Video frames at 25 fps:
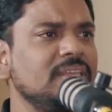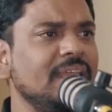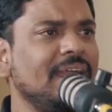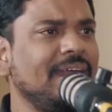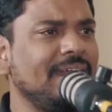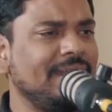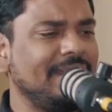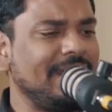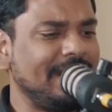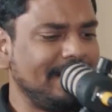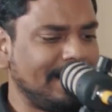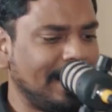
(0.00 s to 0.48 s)

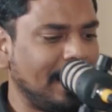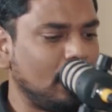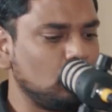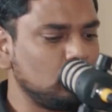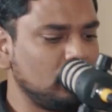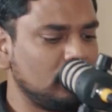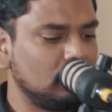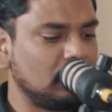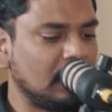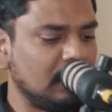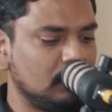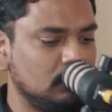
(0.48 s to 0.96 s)
Yeah, and how
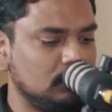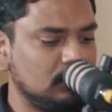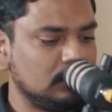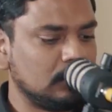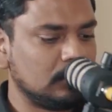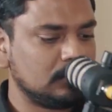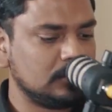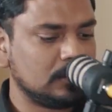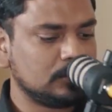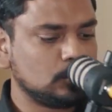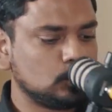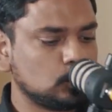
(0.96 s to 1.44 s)

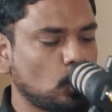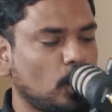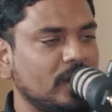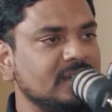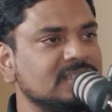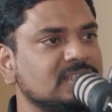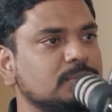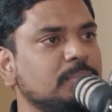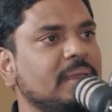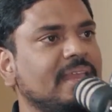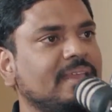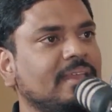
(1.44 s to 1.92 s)
the
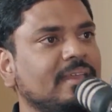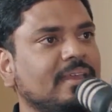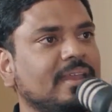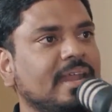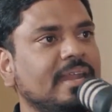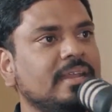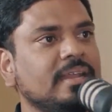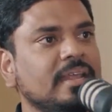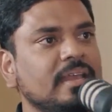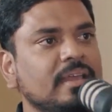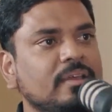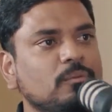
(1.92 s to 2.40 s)
choice making,
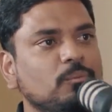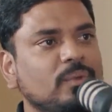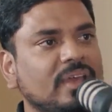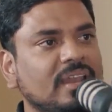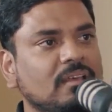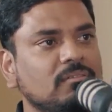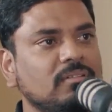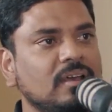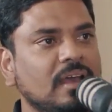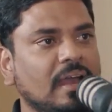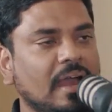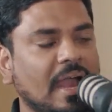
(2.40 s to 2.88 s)
right?
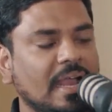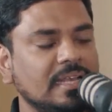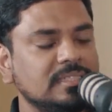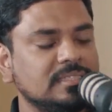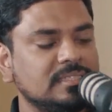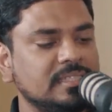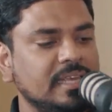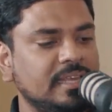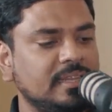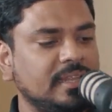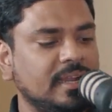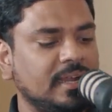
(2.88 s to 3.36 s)
Whenever I
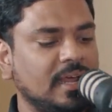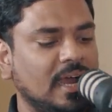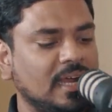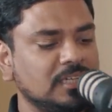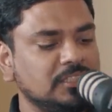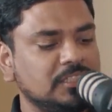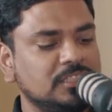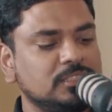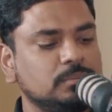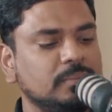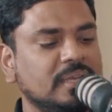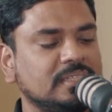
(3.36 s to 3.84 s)
see that
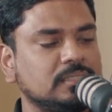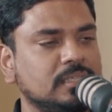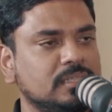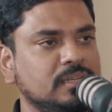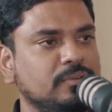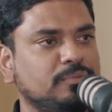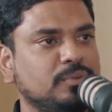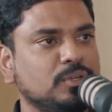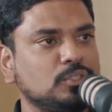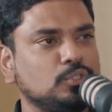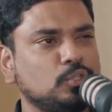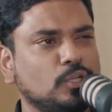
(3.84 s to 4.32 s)
Ashish makes a
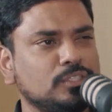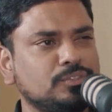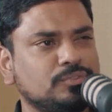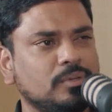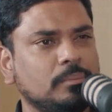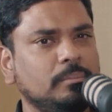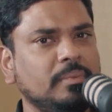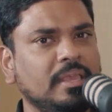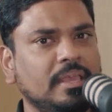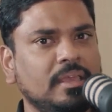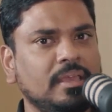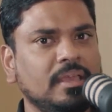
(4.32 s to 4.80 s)
different choice
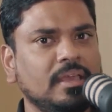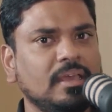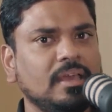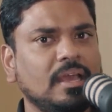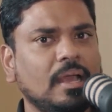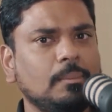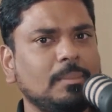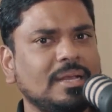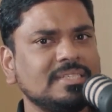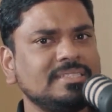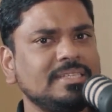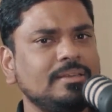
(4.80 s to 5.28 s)
from me,
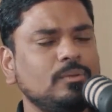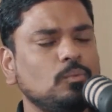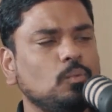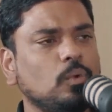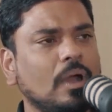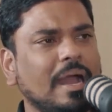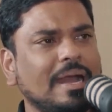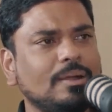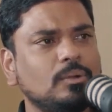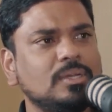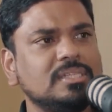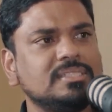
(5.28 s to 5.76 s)
I'm asking,
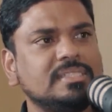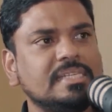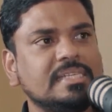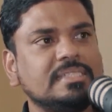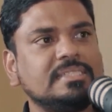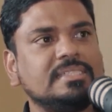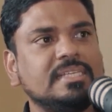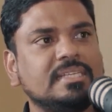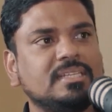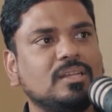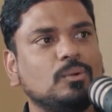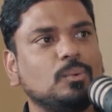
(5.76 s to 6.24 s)
how does he
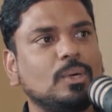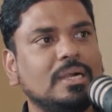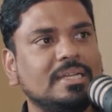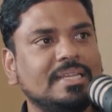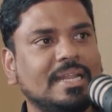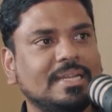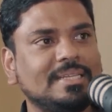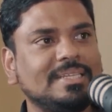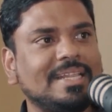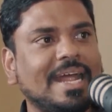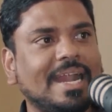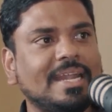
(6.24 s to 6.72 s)
see the world
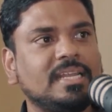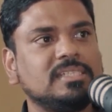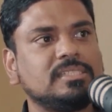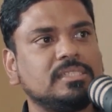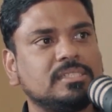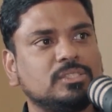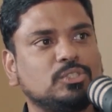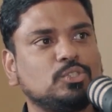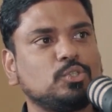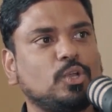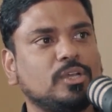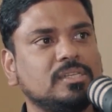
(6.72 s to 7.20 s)
that is
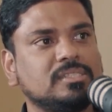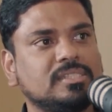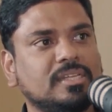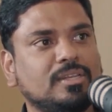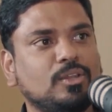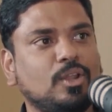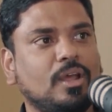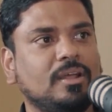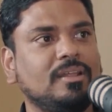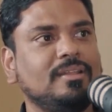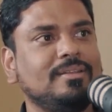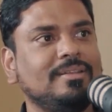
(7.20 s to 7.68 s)
his choice
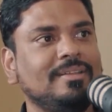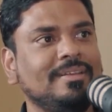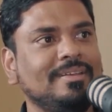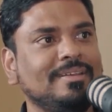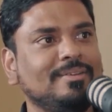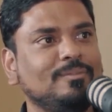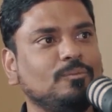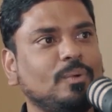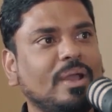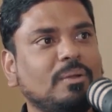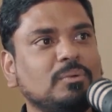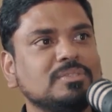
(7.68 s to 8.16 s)
and not,
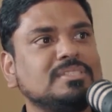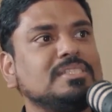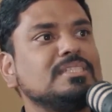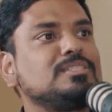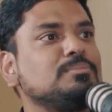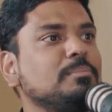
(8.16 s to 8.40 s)
why was